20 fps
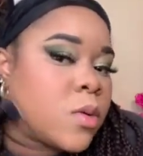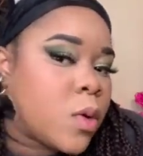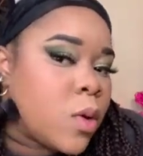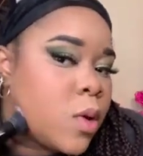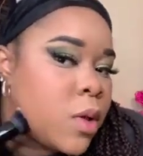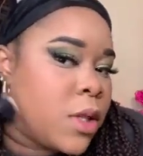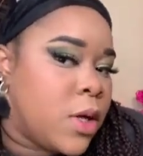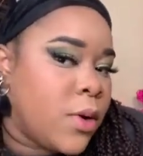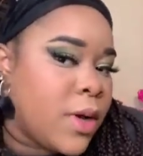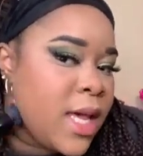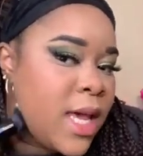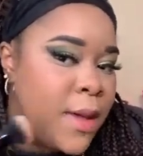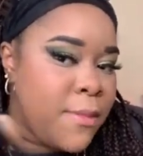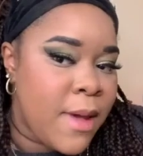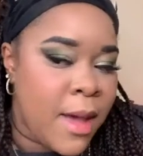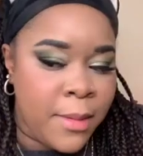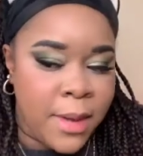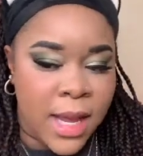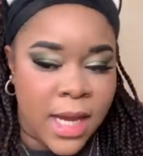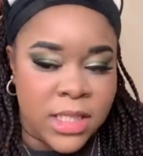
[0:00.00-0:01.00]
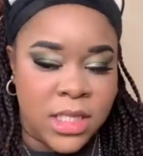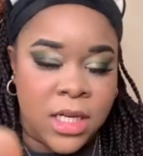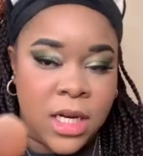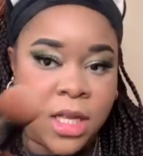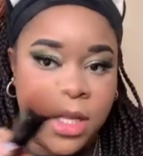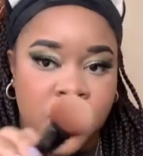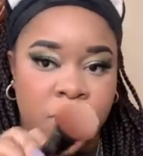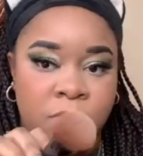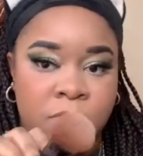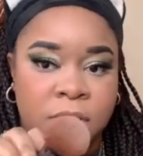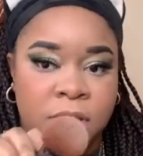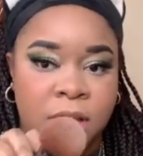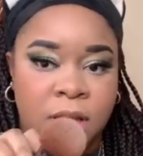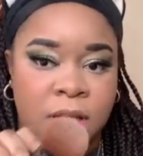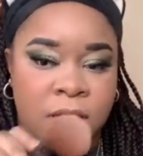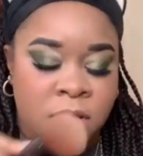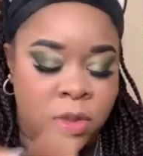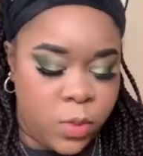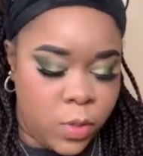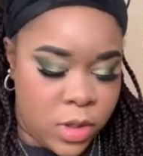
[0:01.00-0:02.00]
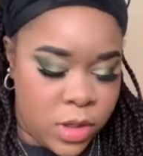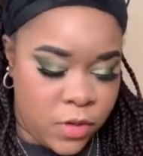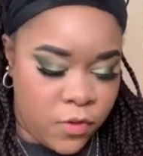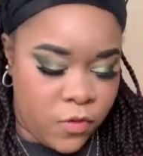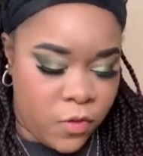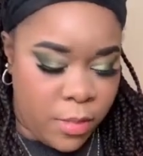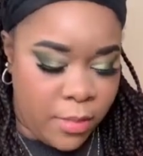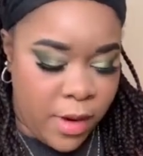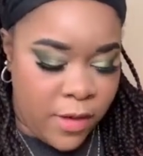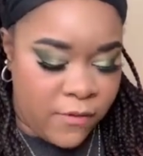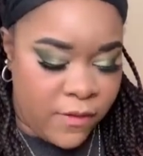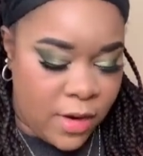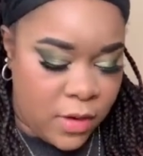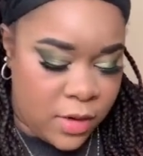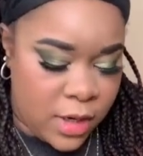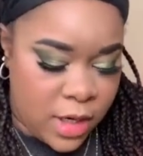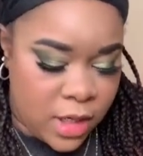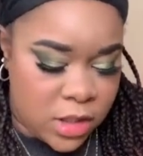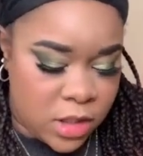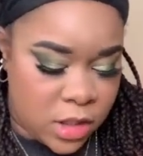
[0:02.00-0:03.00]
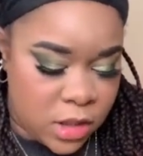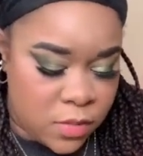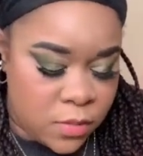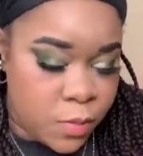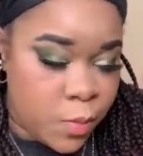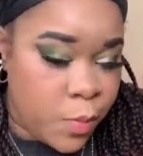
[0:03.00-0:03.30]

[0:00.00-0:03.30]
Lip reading: Low-key, maybe I should have used this one for my foundation.